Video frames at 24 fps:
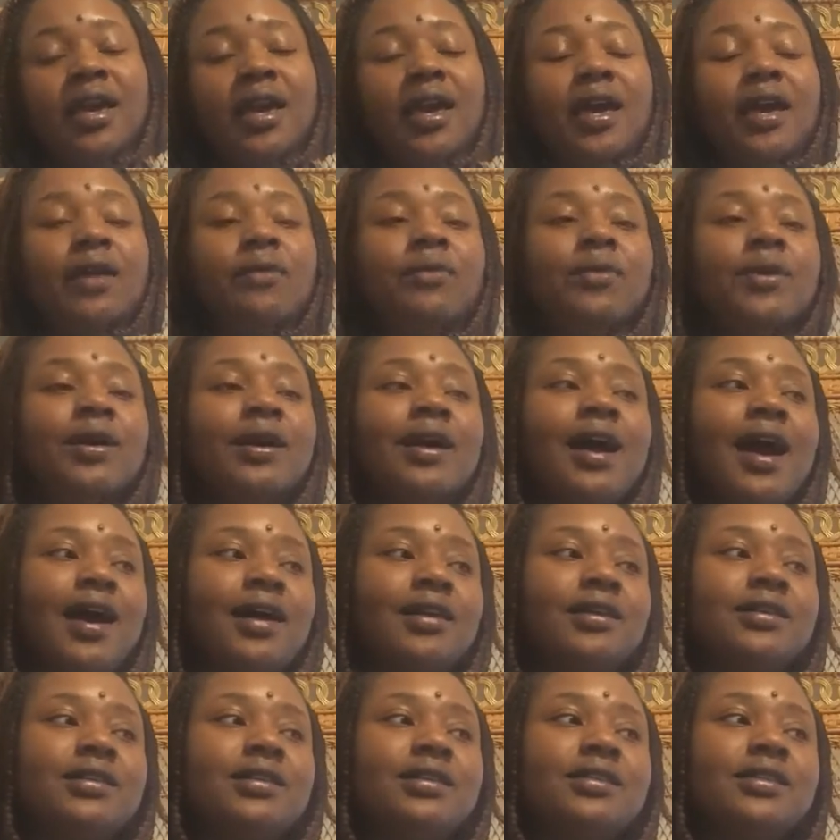And what
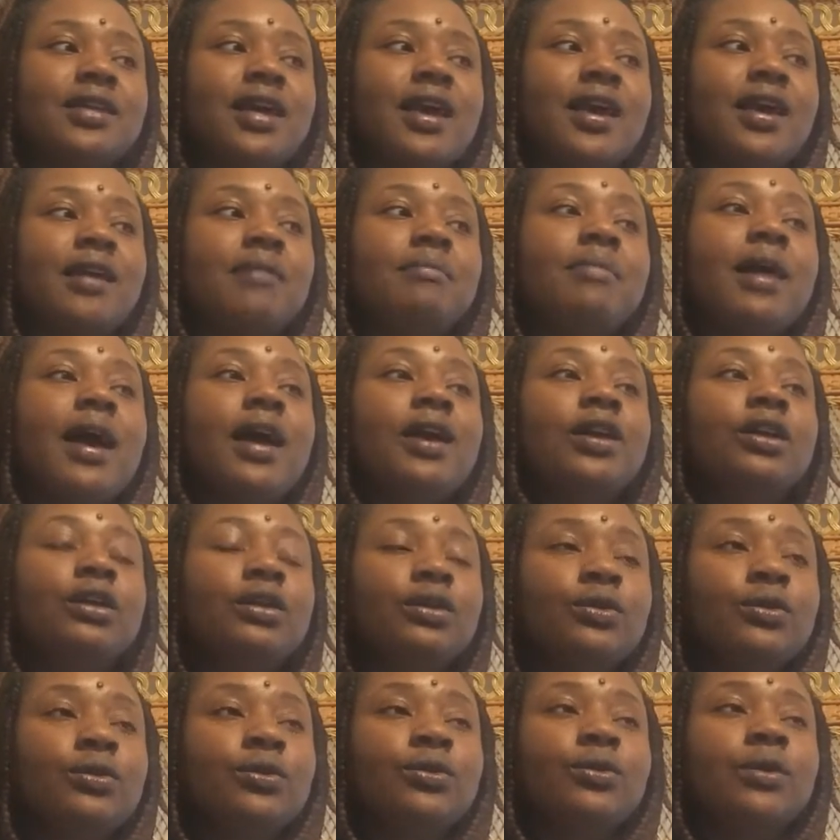God is saying, by
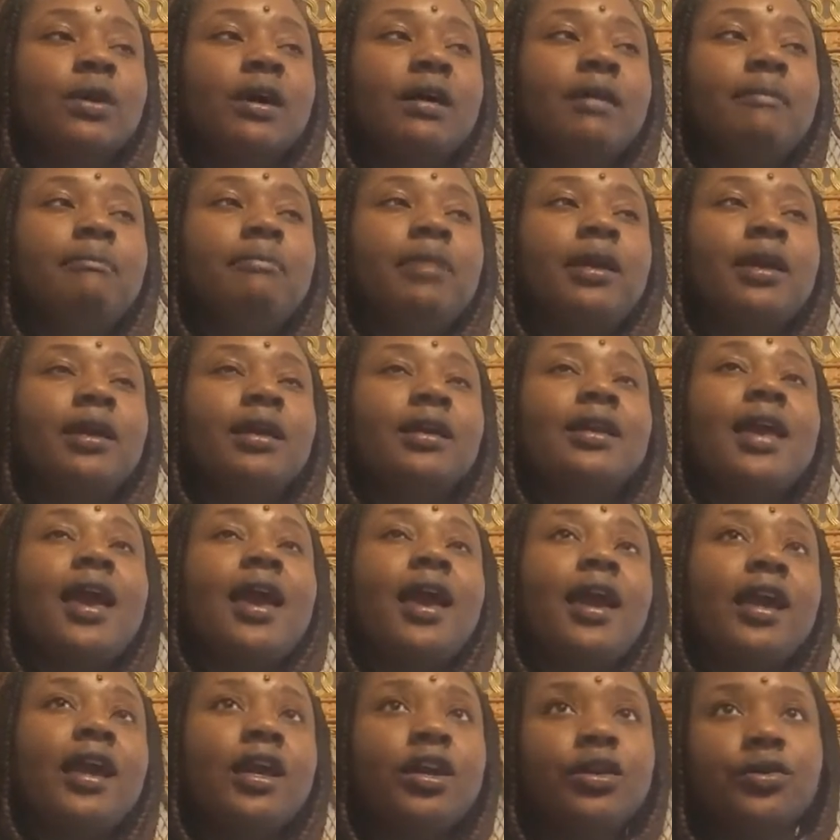you being
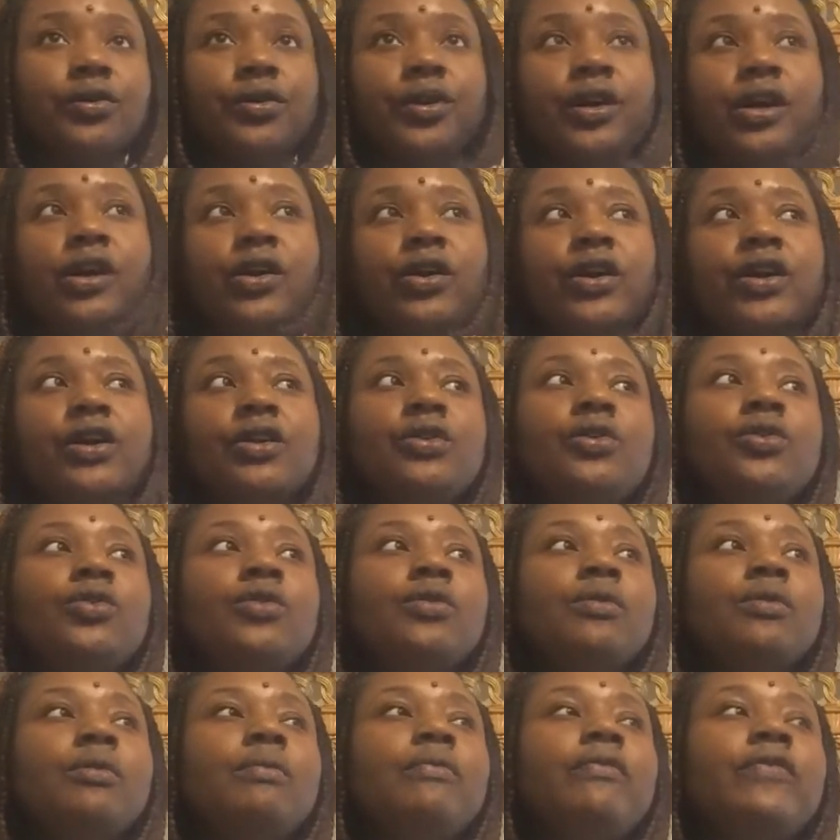angry or
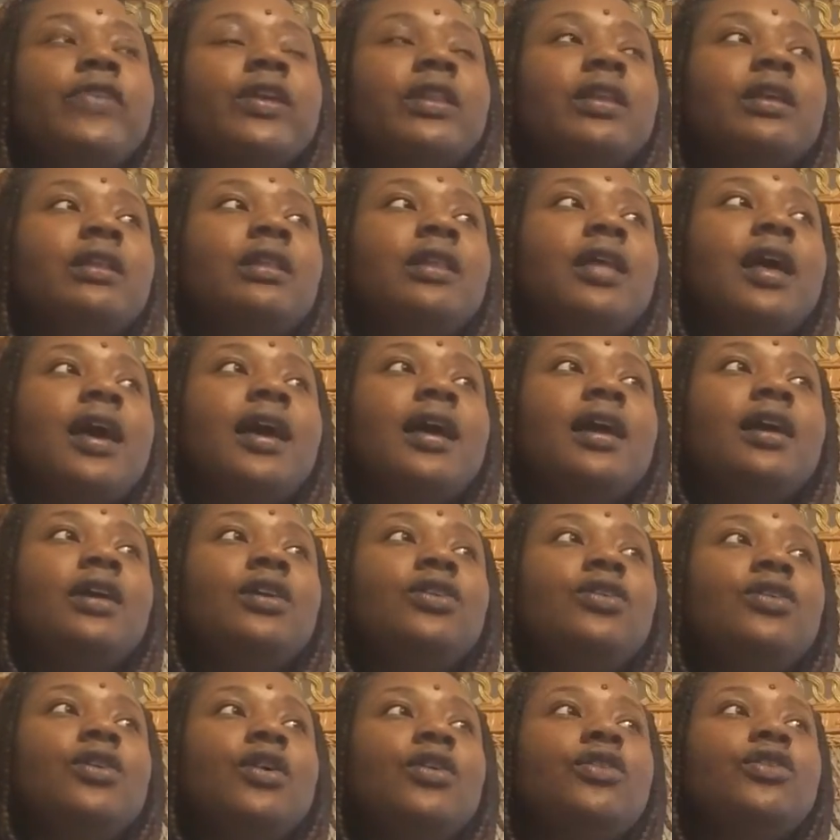you feeling like,
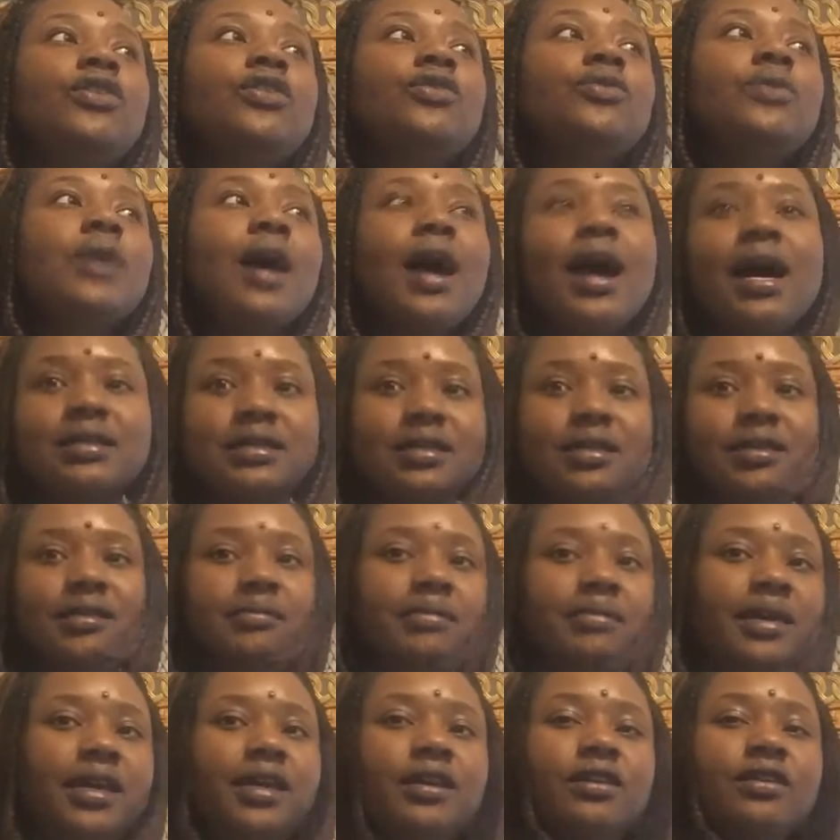you constantly
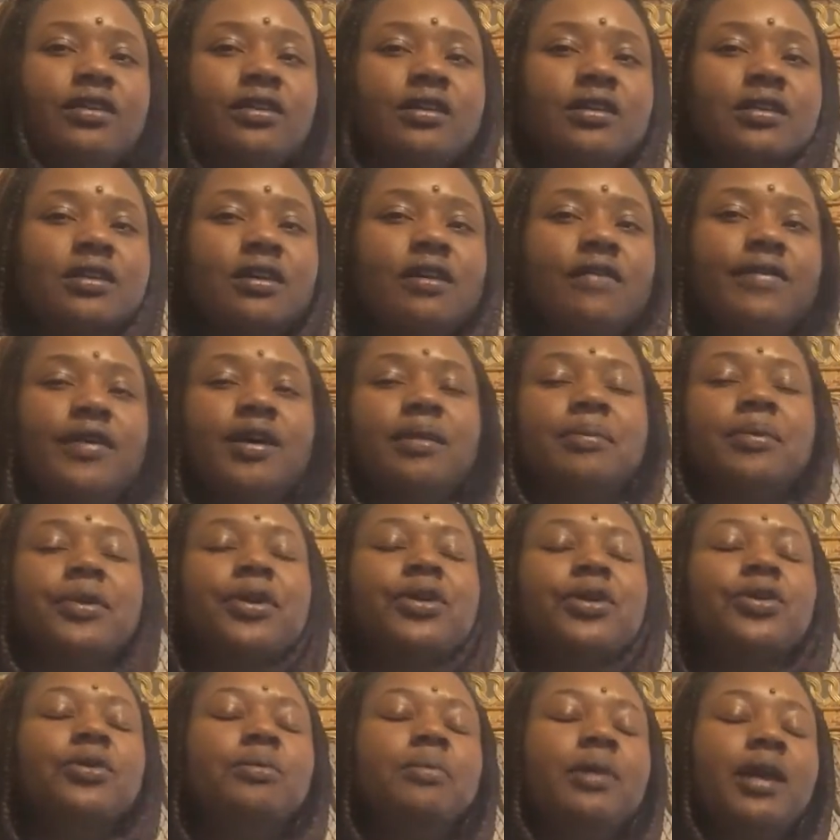beating yourself up or
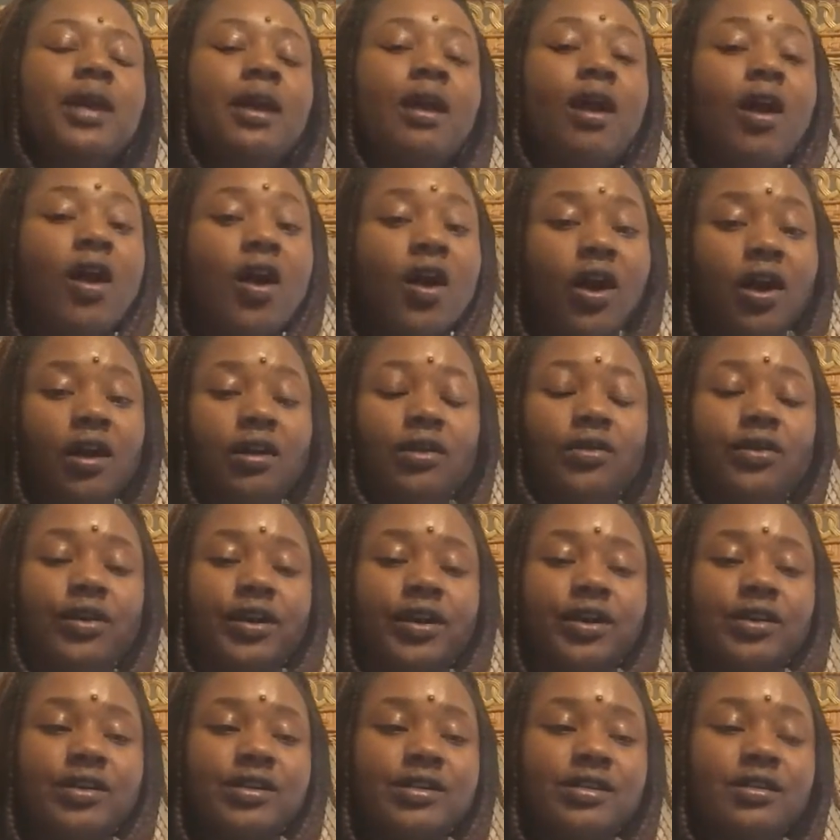you being hard
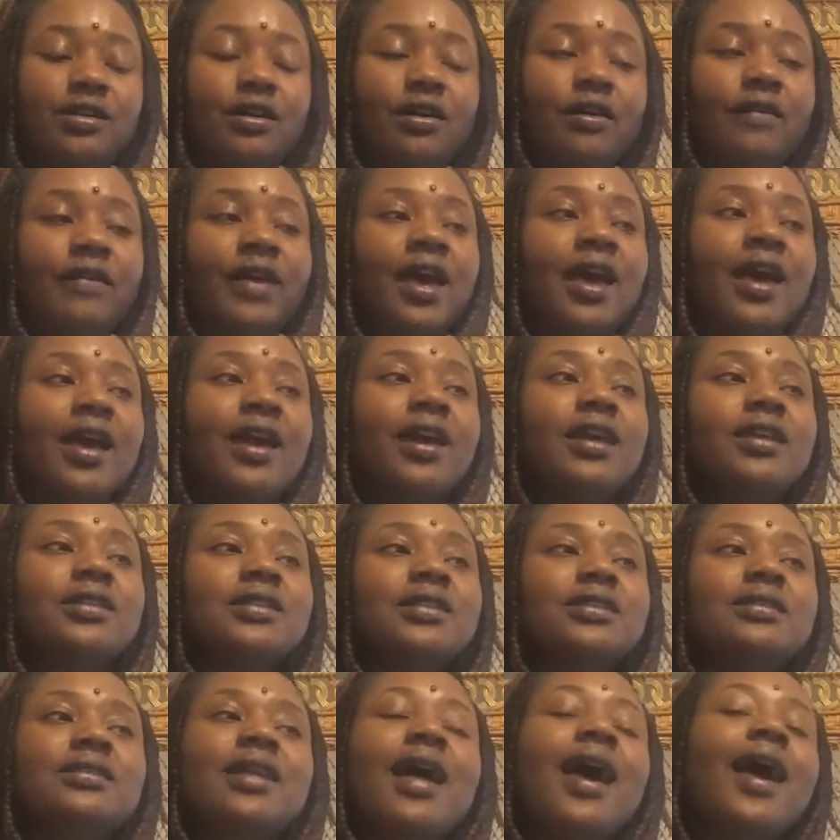on yourself,
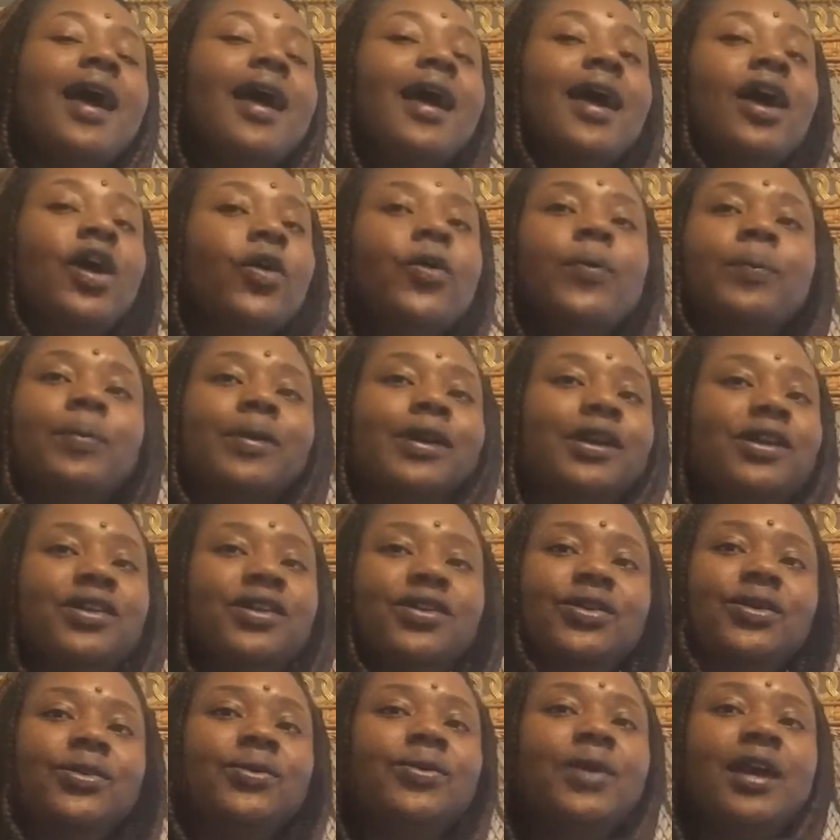it's not helping
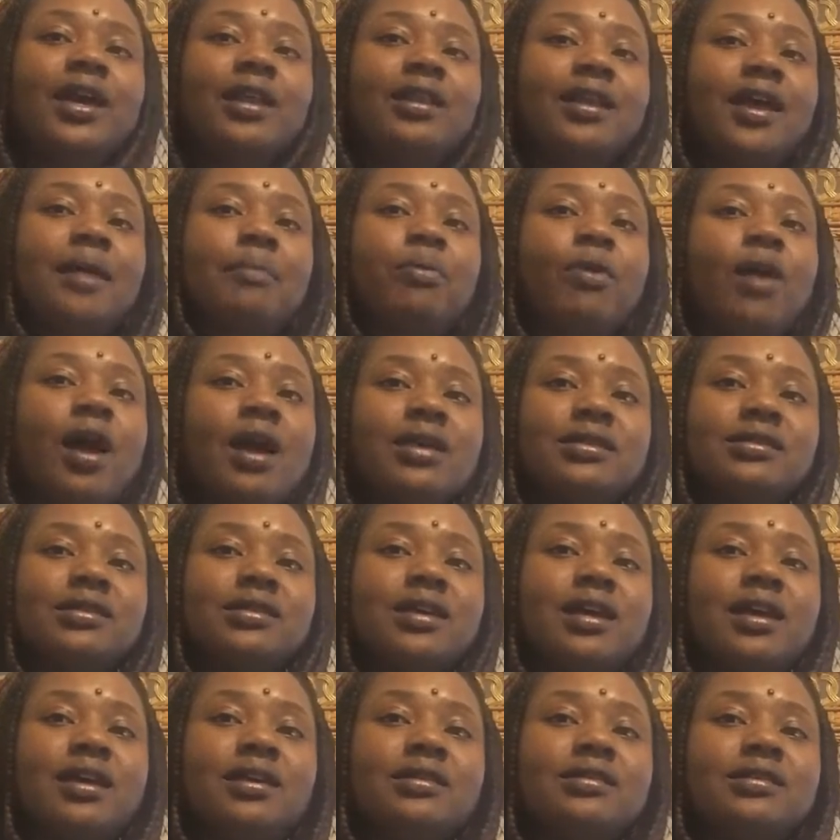you in that
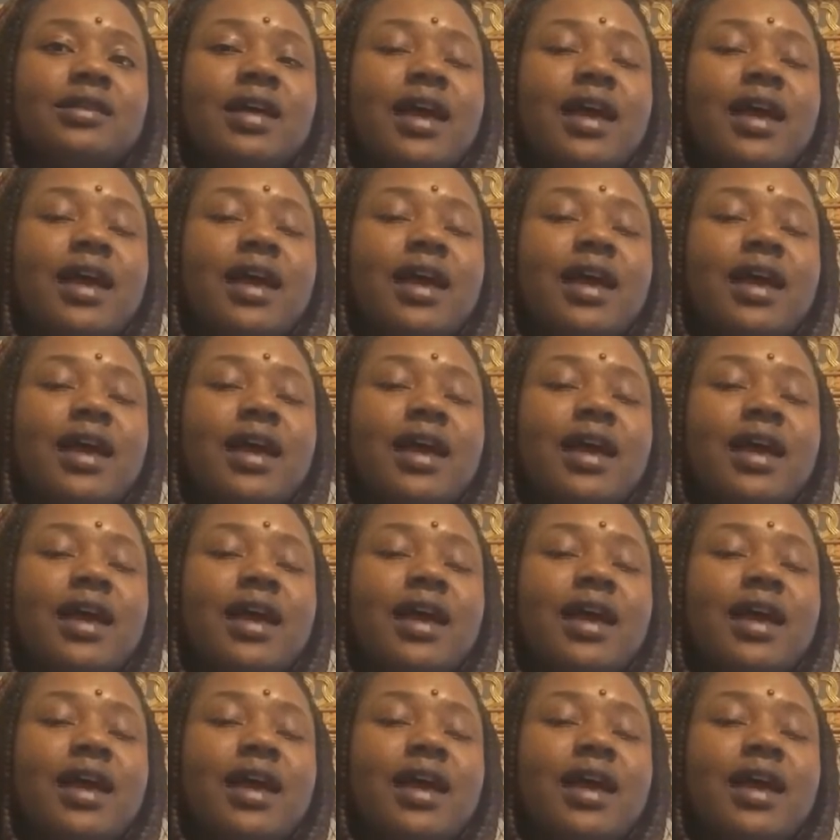process.